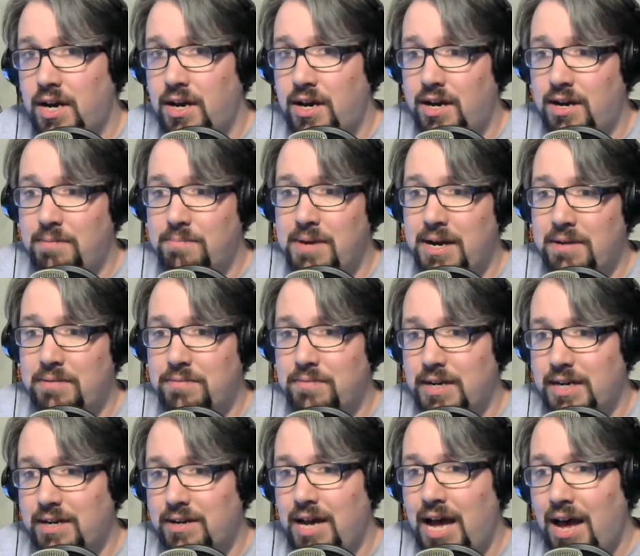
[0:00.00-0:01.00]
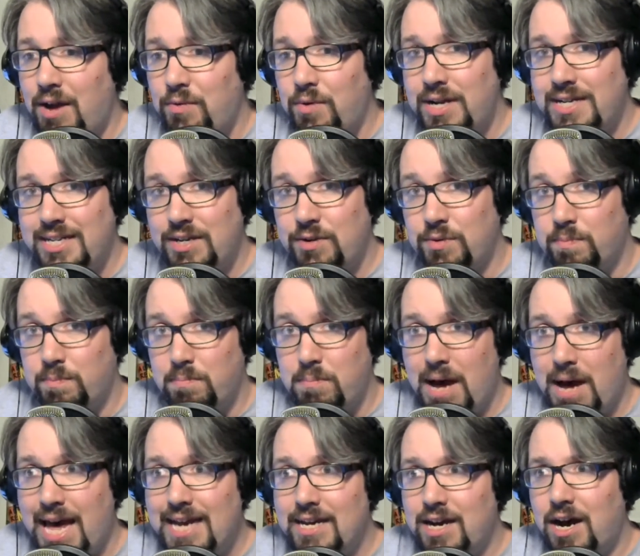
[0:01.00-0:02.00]
about like, how do I deal with
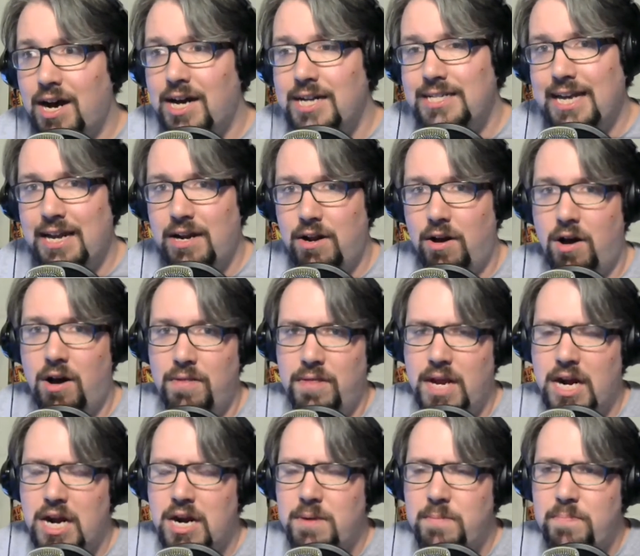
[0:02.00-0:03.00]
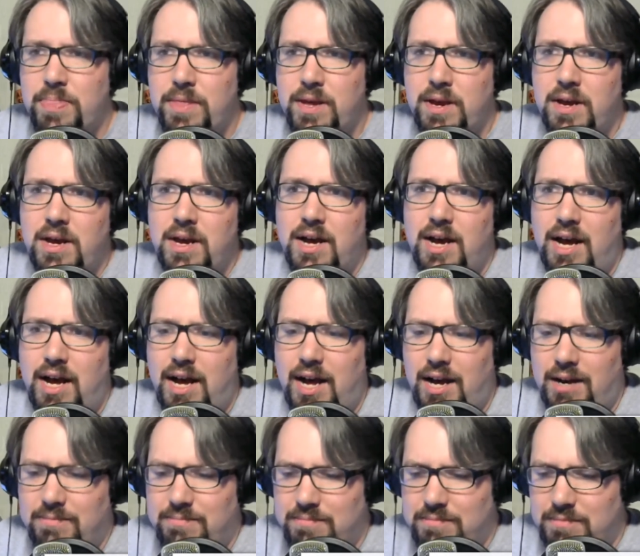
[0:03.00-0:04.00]
my content on there?
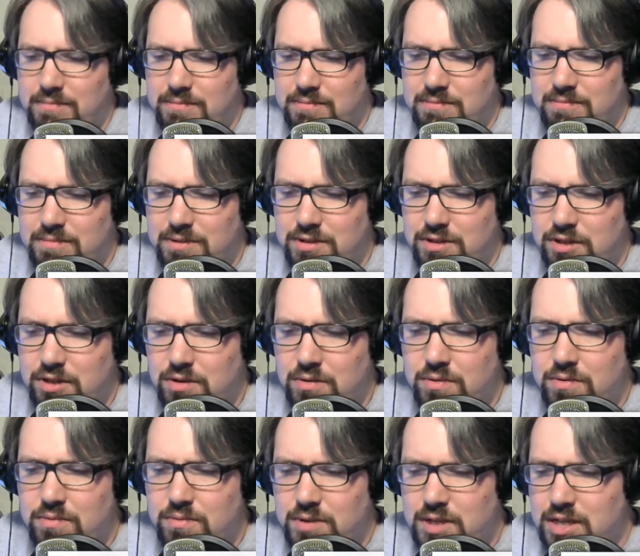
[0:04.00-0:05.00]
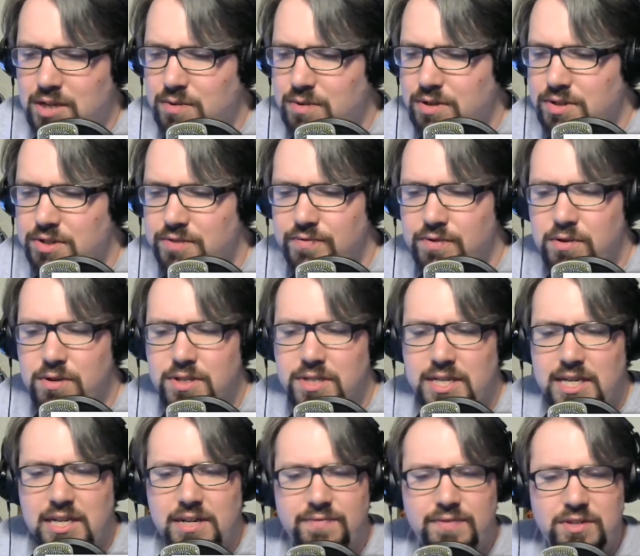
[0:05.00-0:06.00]
So, you know, there's of
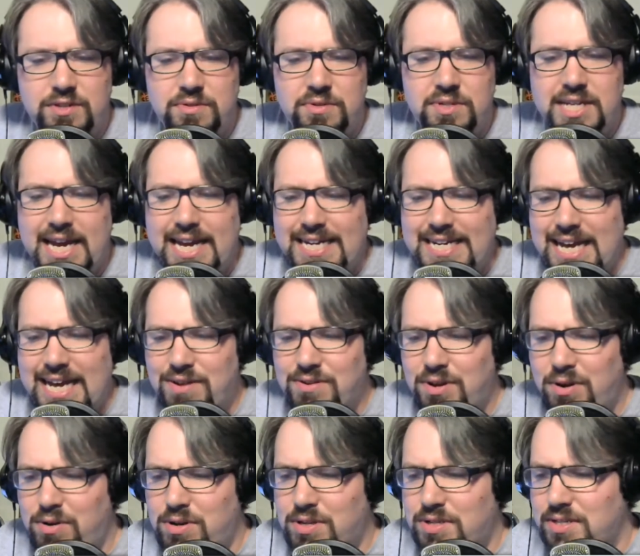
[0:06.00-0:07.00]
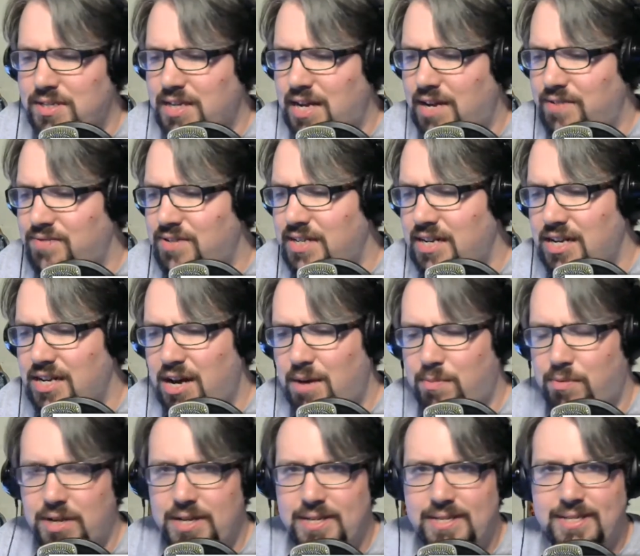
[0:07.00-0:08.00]
course the individual takedown notices, and I've seen a
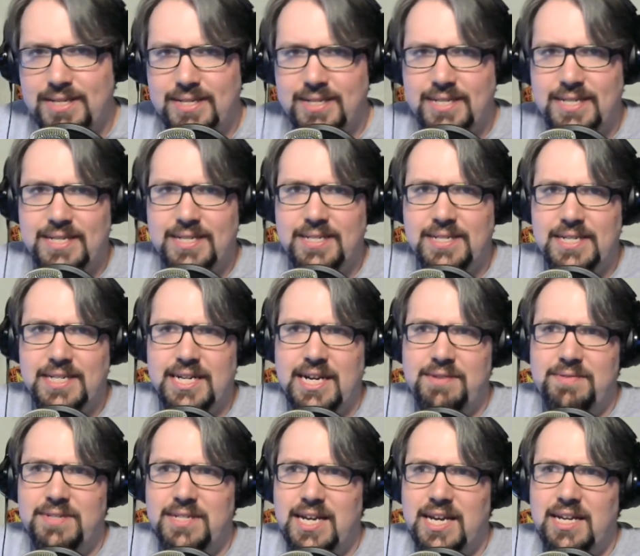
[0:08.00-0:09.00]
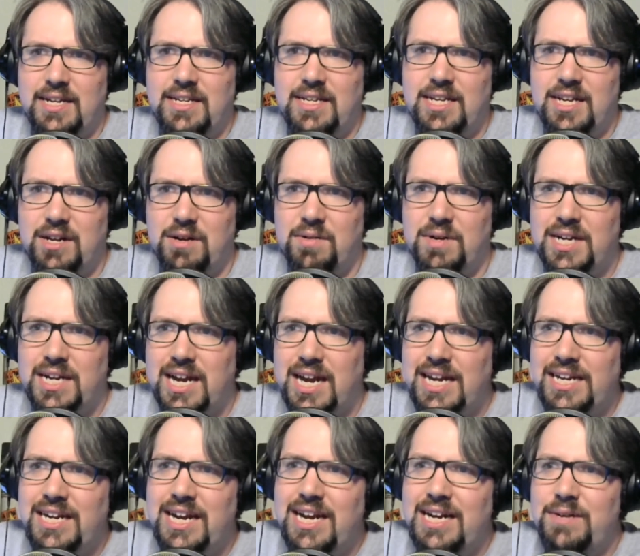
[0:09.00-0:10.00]
couple instances, and I've said, you know,
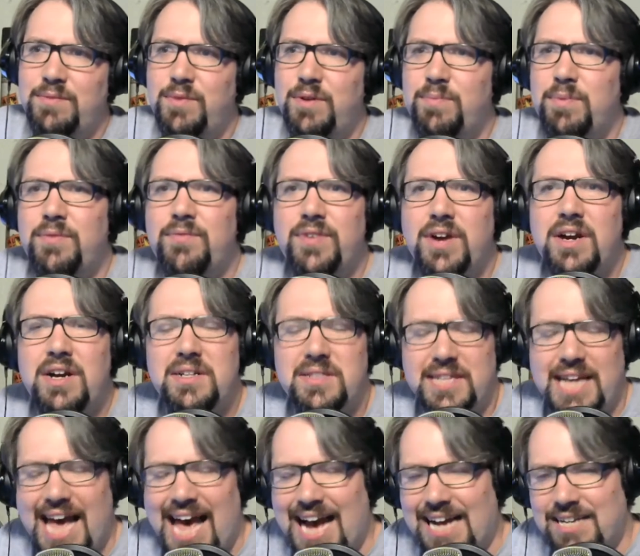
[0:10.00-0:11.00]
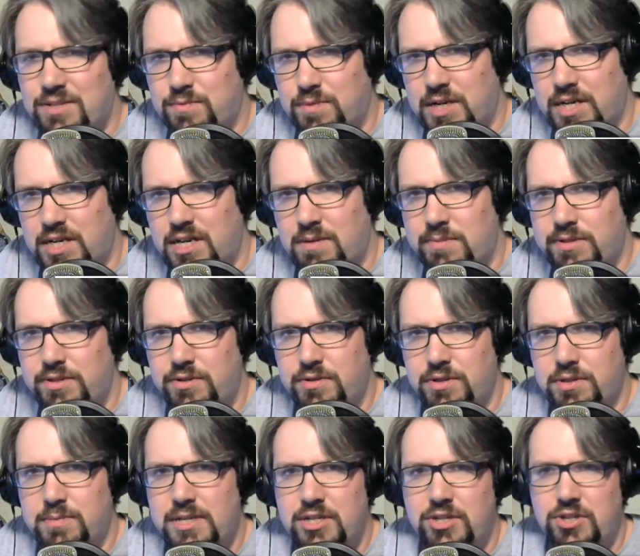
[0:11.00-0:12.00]
and we've been very lax when it comes
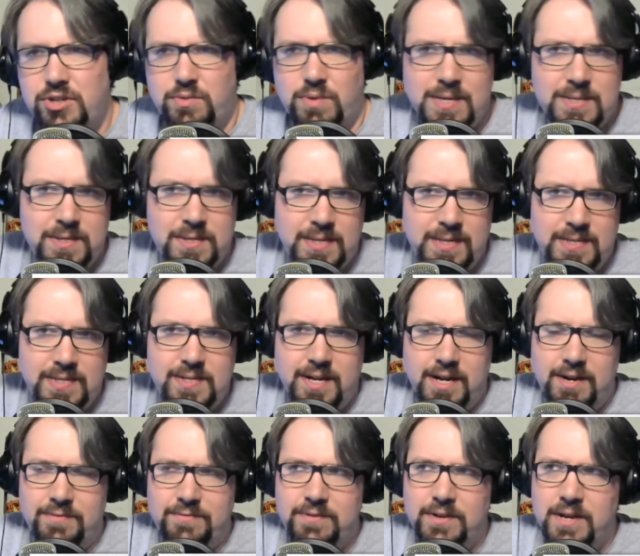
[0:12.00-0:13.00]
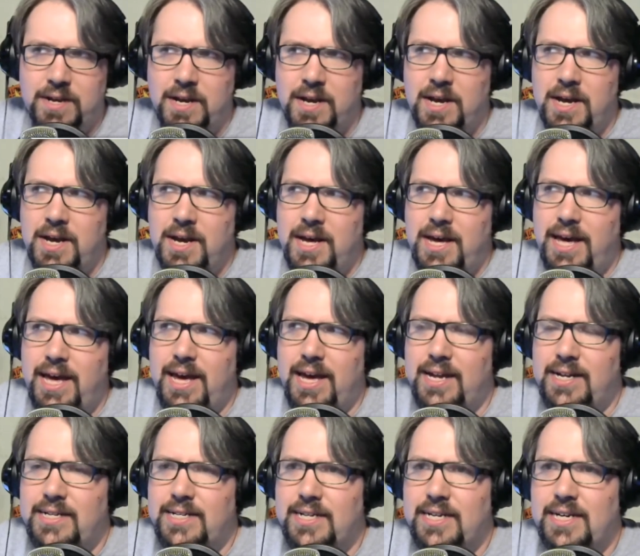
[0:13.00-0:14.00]
to especially the wrestling stuff.
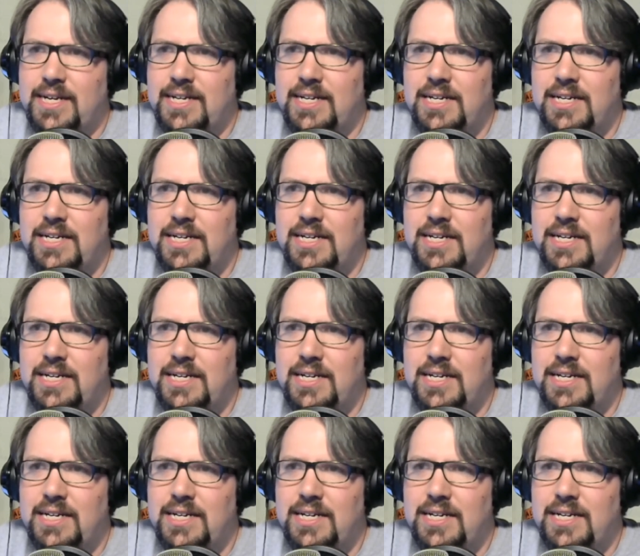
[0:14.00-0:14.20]
And